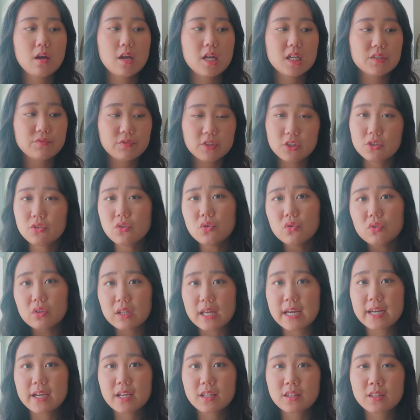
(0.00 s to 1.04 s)
If you don't
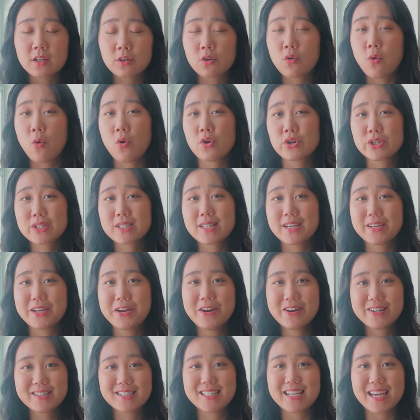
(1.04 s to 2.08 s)
like the course that
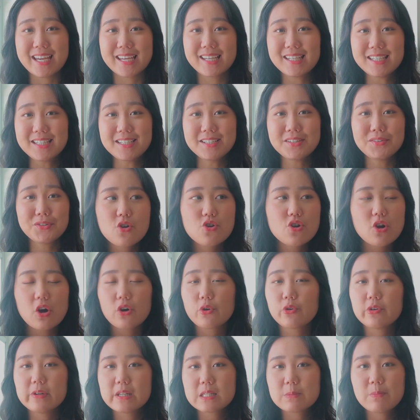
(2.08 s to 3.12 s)
you're taking, you're not
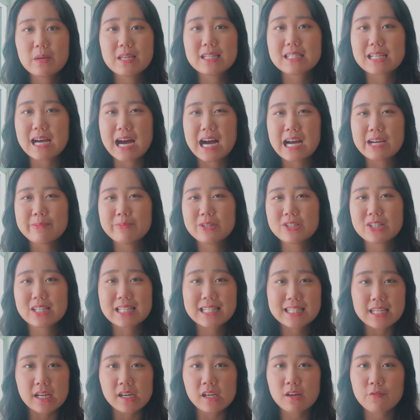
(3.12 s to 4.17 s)
going to spend time into
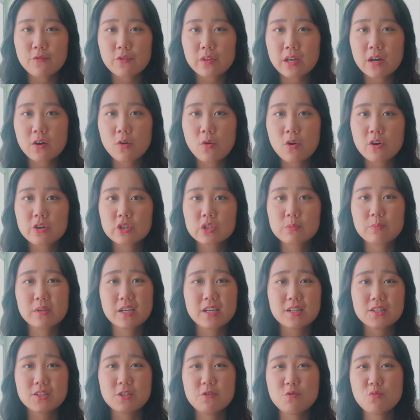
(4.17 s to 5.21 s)
studying for that course
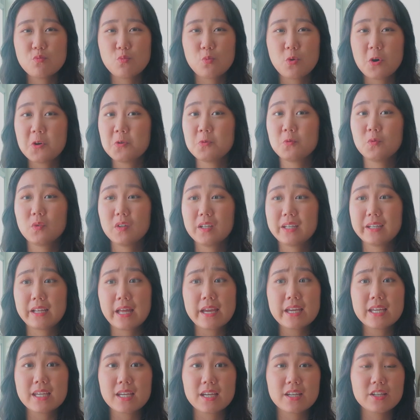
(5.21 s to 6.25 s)
because you won't
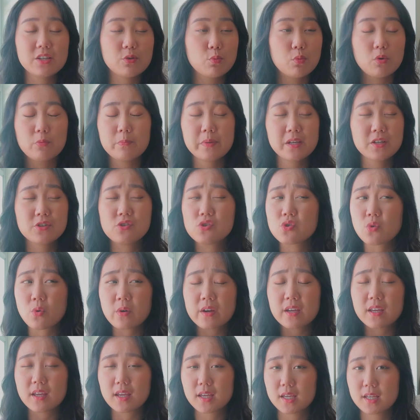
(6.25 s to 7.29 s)
like it. You won't be
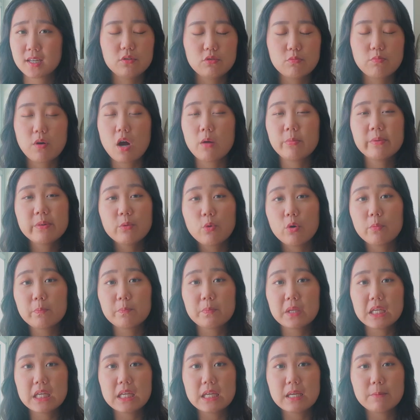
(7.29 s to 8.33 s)
enjoying it. You probably won't
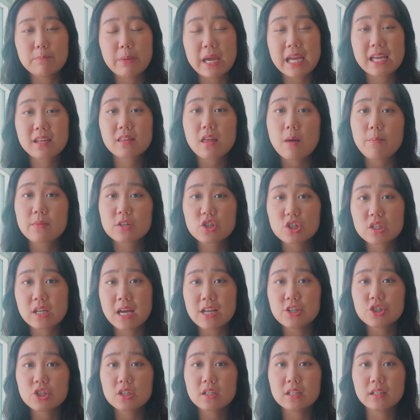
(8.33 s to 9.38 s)
be paying that much
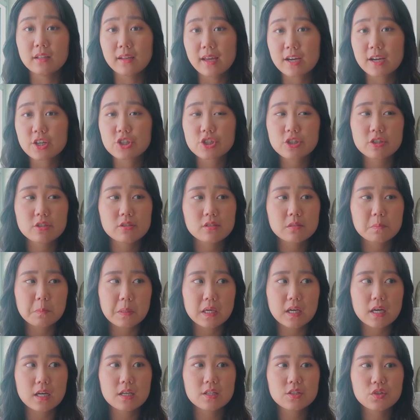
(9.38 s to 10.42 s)
attention in lectures
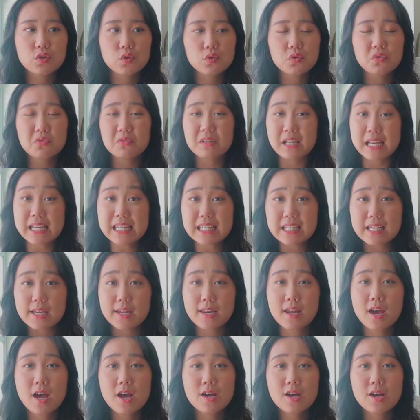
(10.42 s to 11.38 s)
because you don't like it.